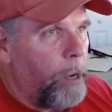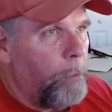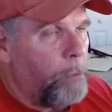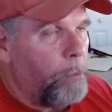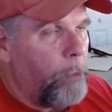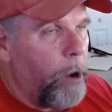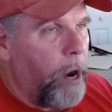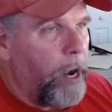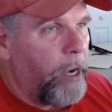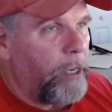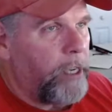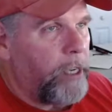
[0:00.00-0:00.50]

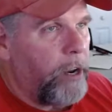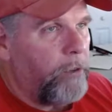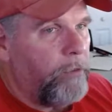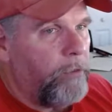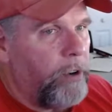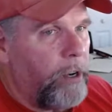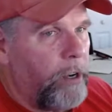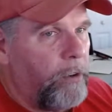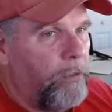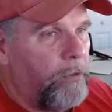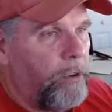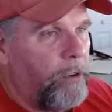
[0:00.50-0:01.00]
breaks
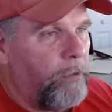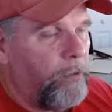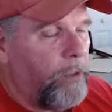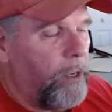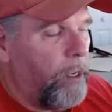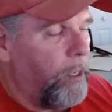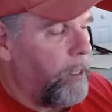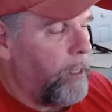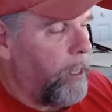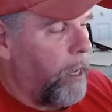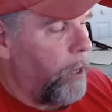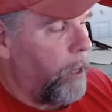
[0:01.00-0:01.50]
every
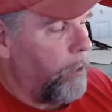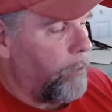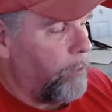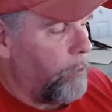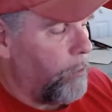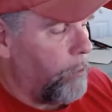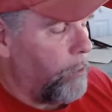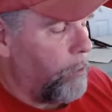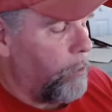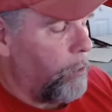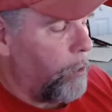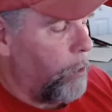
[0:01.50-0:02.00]
50
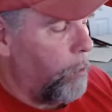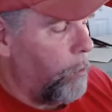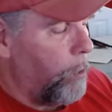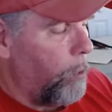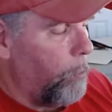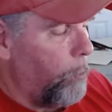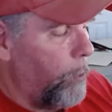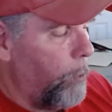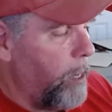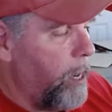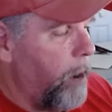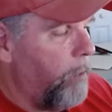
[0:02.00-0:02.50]
thousandths, so it
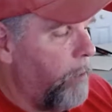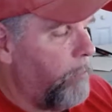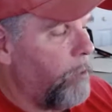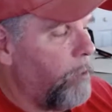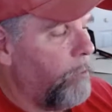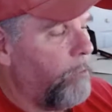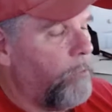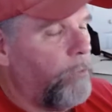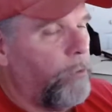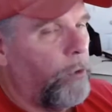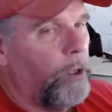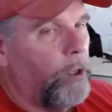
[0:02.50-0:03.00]
wouldn't have to
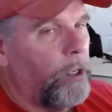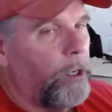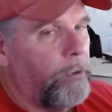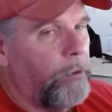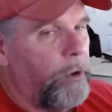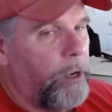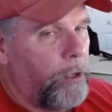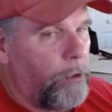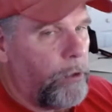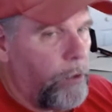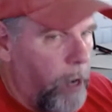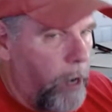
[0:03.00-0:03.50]
fully
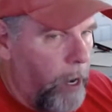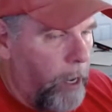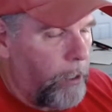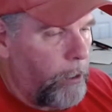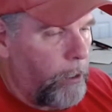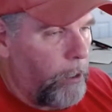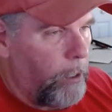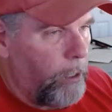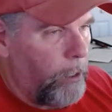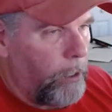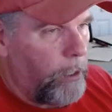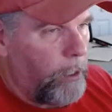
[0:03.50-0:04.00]
retract
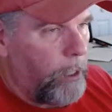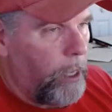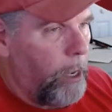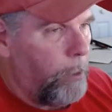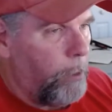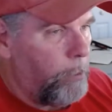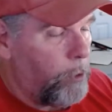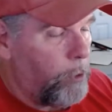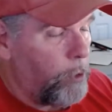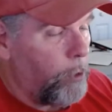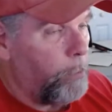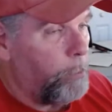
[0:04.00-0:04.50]
all the
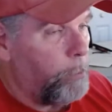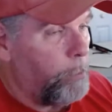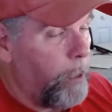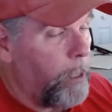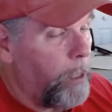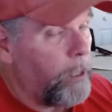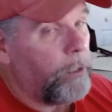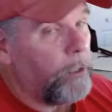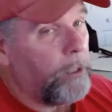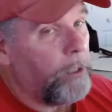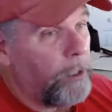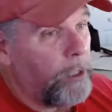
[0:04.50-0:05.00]
time. So,
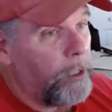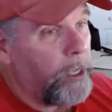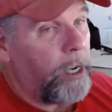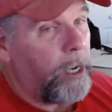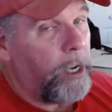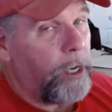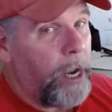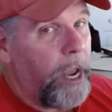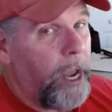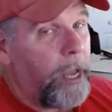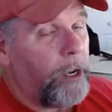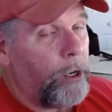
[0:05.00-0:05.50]
but let's say
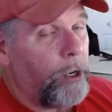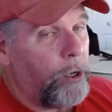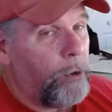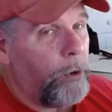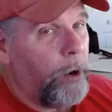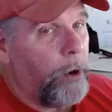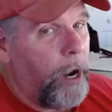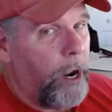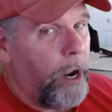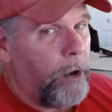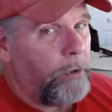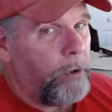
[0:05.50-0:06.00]
you had to do
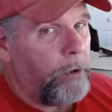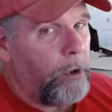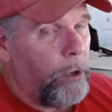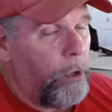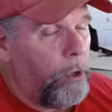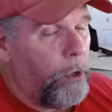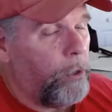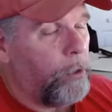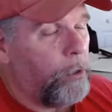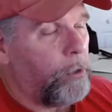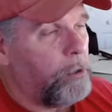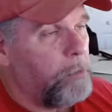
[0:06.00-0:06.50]
100
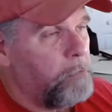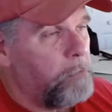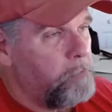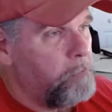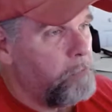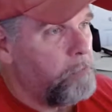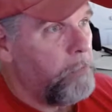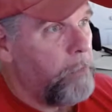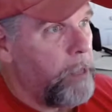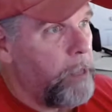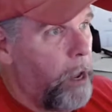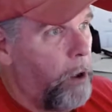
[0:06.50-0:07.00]
holes,
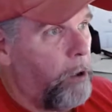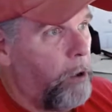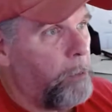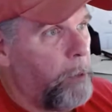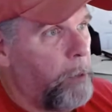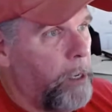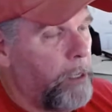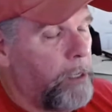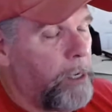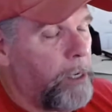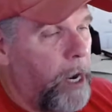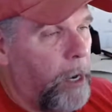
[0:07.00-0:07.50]
that would
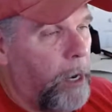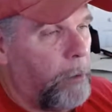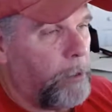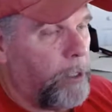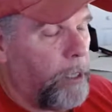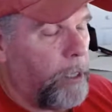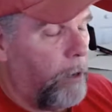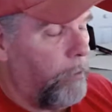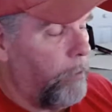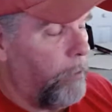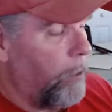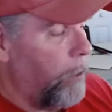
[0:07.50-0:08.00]
be a time
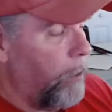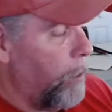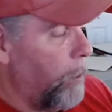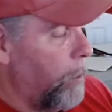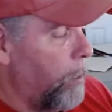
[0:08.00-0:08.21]
saver.